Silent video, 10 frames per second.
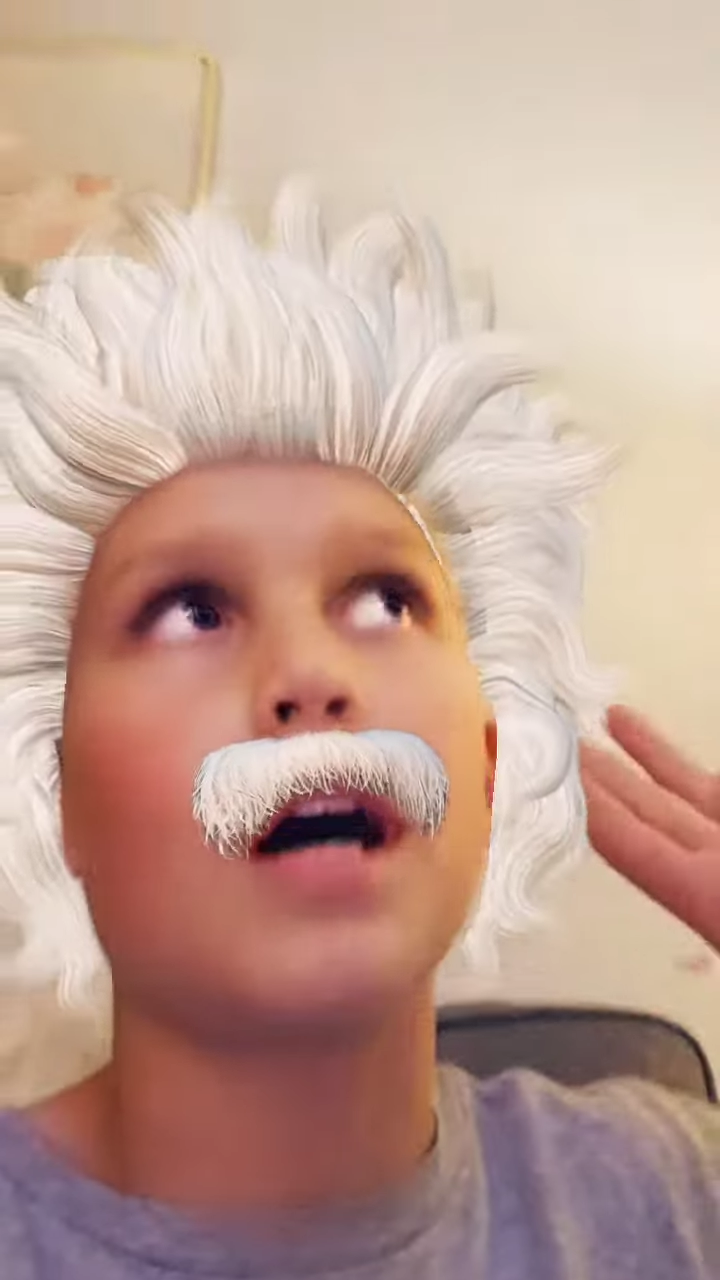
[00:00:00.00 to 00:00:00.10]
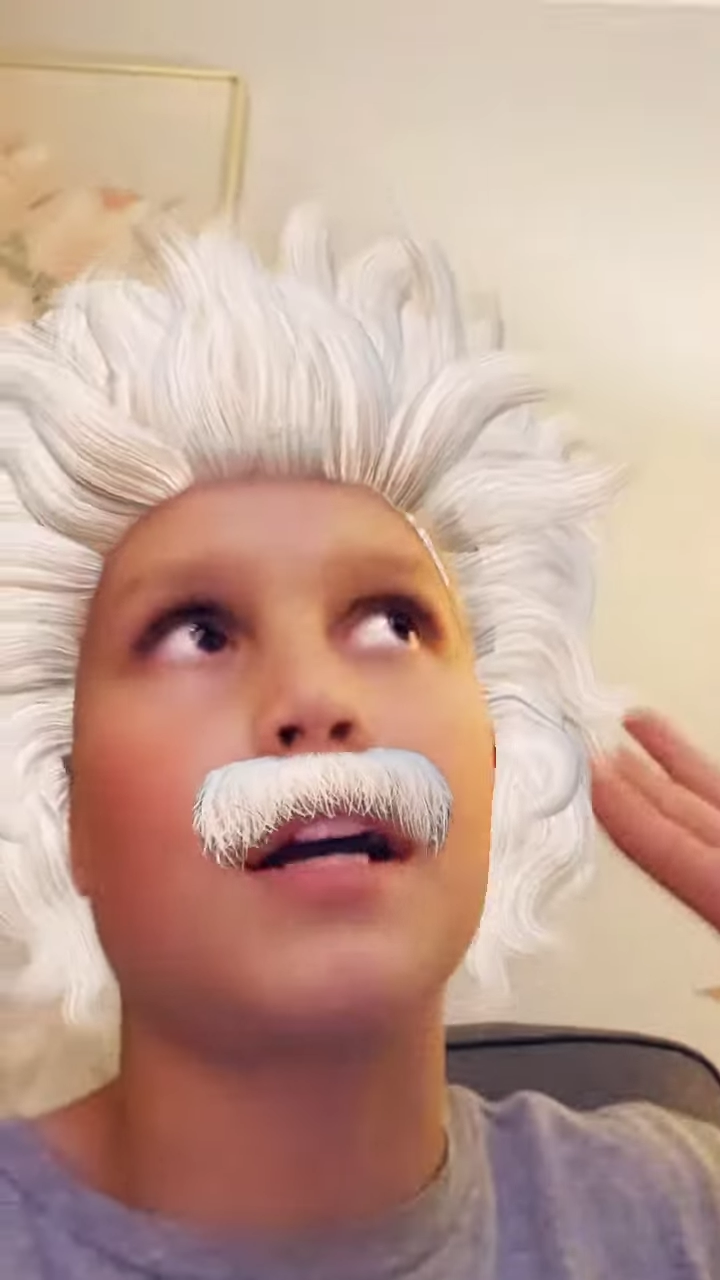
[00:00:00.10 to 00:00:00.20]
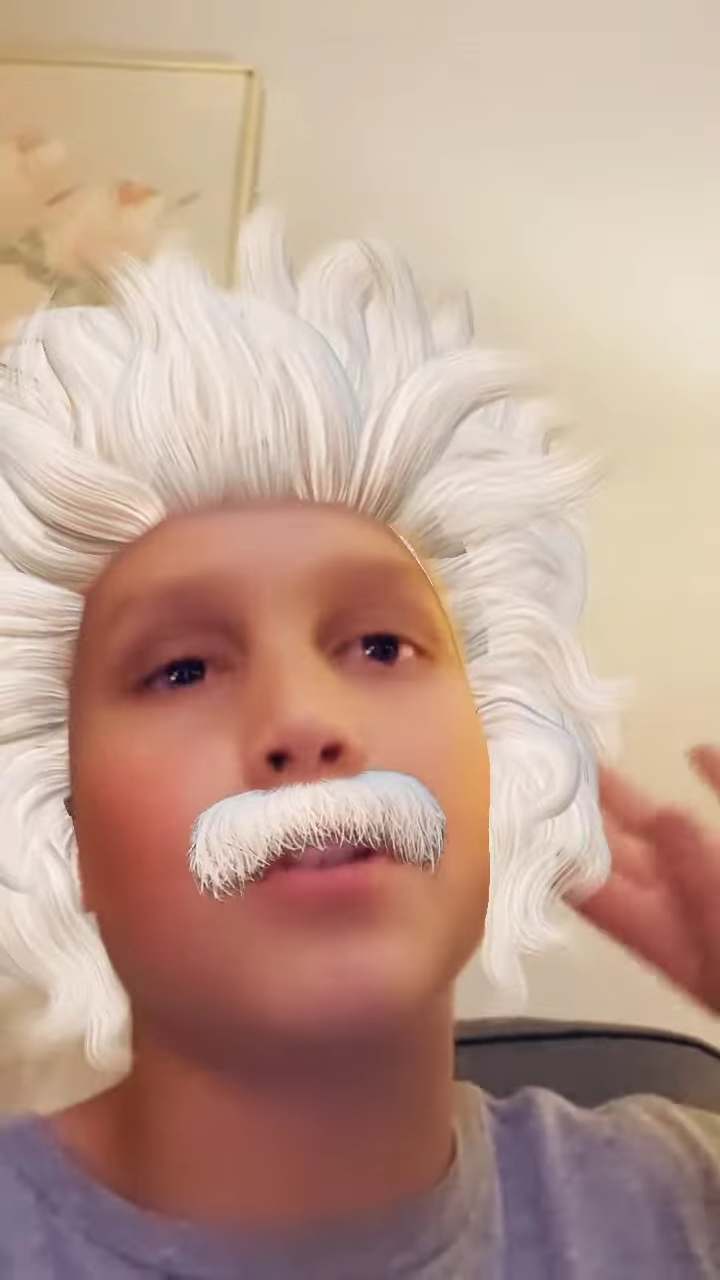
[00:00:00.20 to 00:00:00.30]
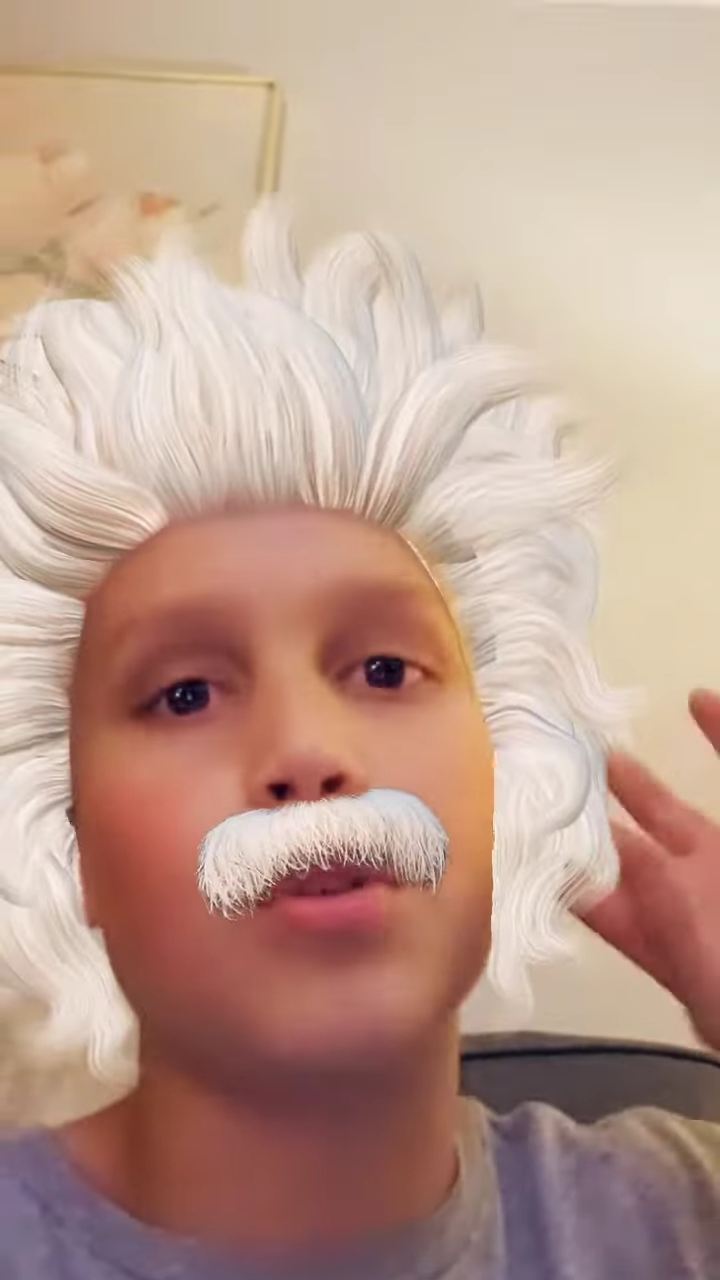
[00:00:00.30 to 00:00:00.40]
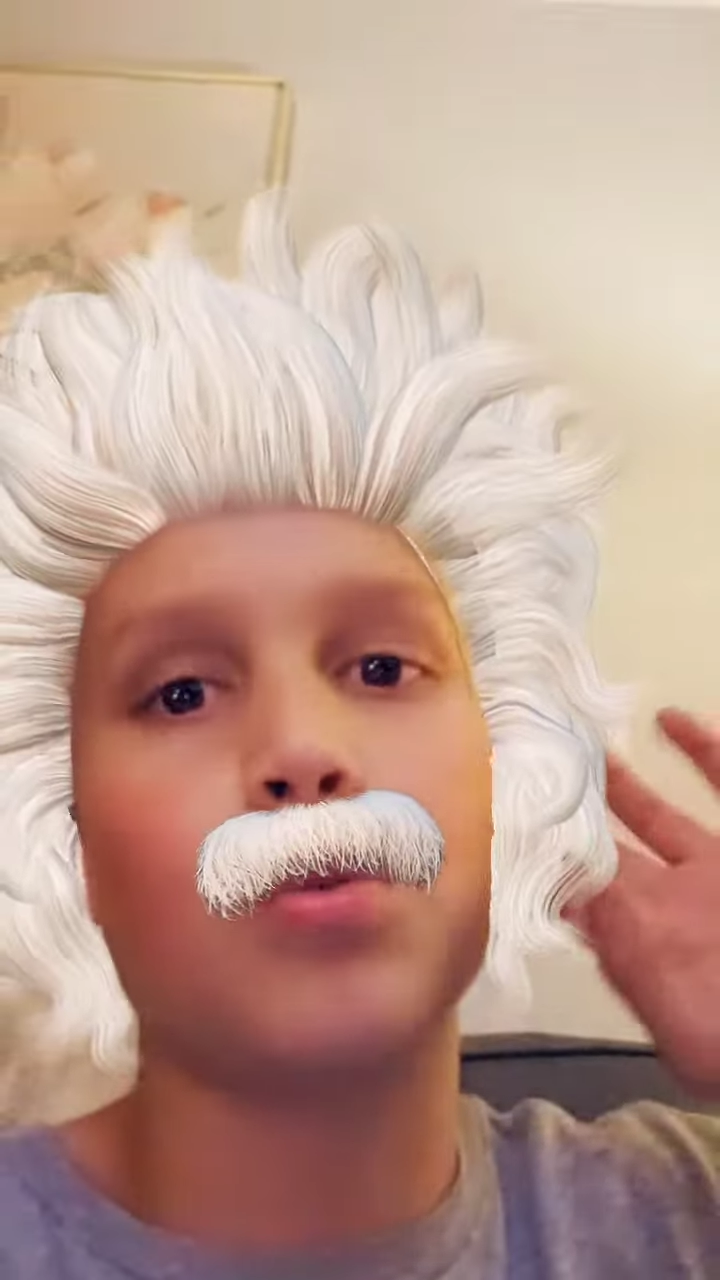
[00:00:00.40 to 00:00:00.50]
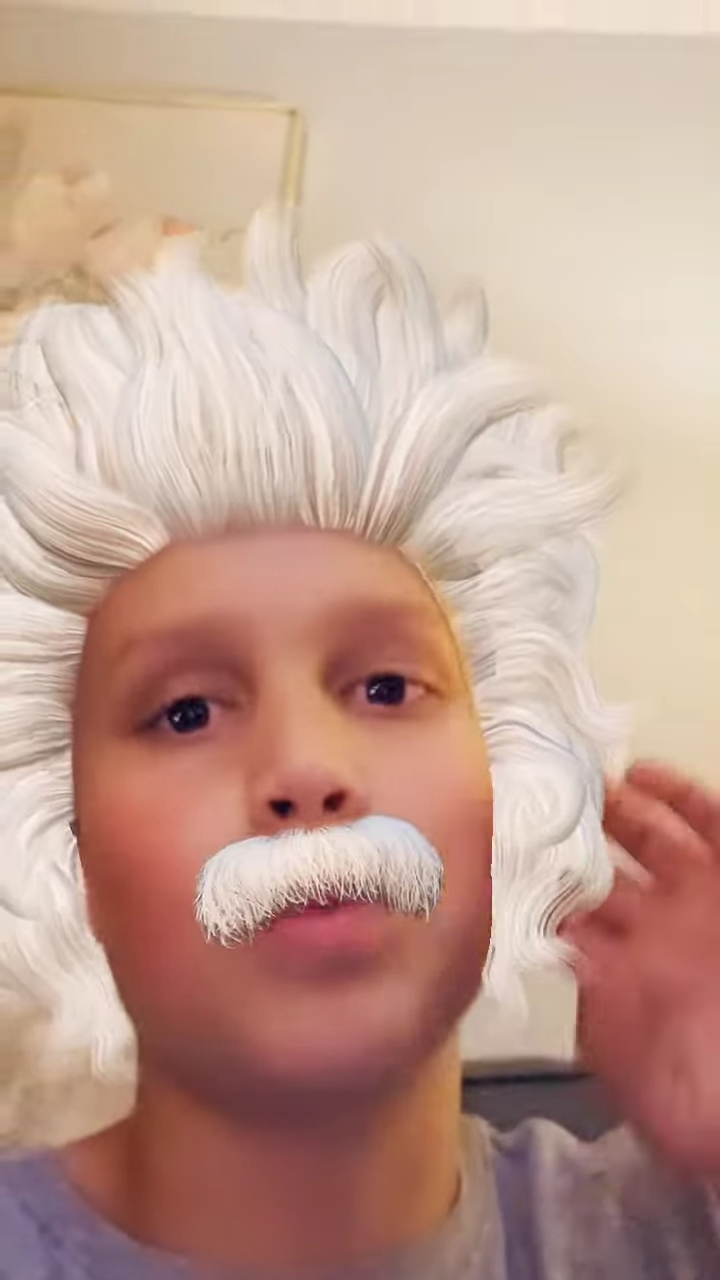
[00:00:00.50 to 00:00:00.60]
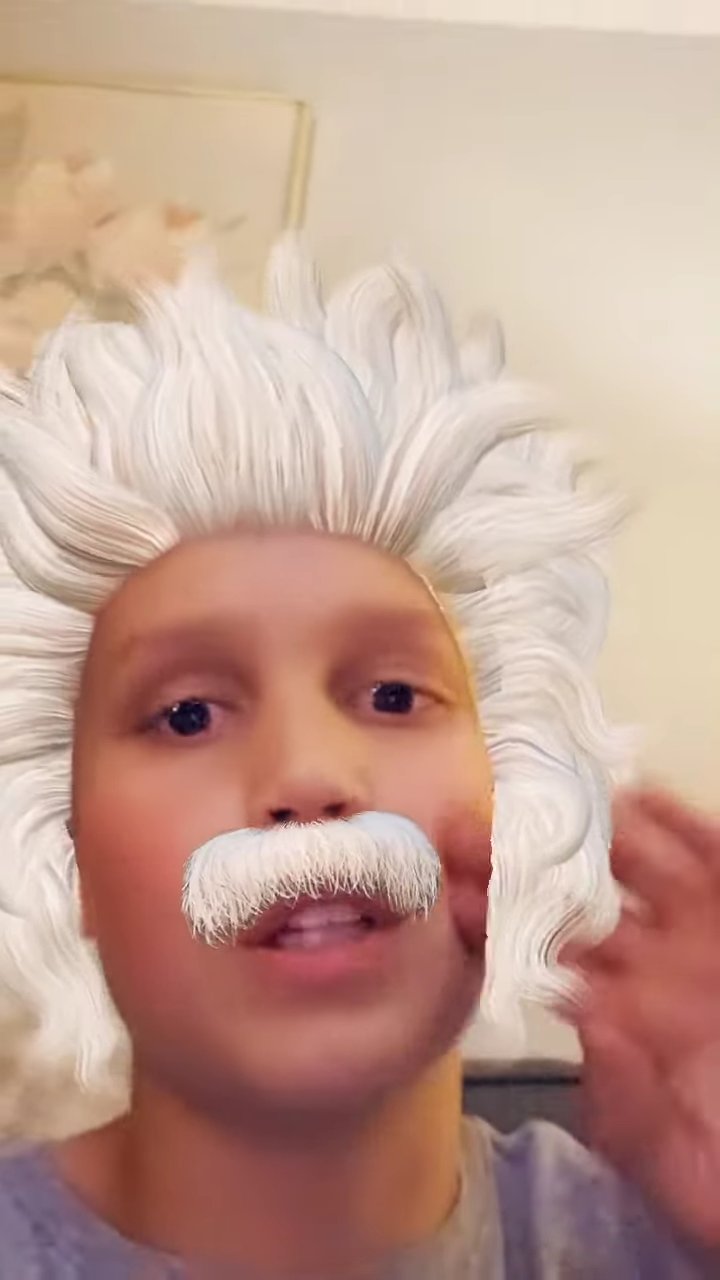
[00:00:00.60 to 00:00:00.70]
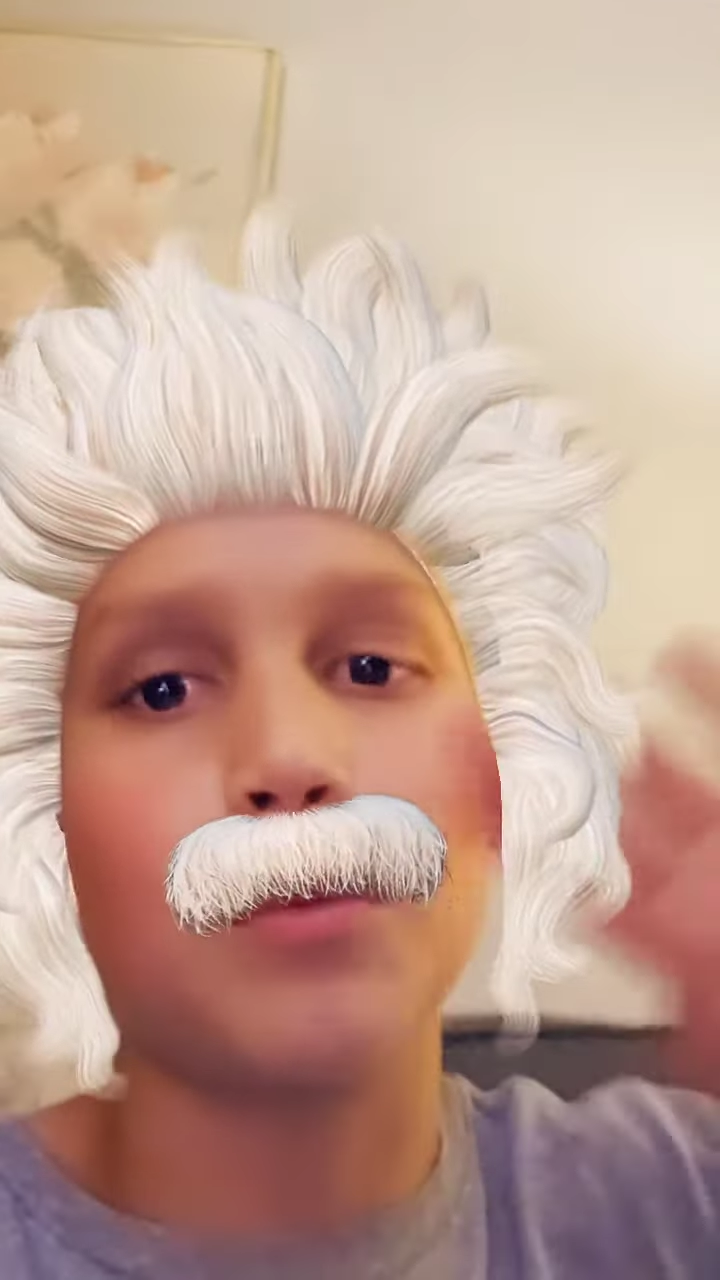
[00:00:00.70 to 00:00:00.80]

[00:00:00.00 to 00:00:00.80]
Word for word: I knew when it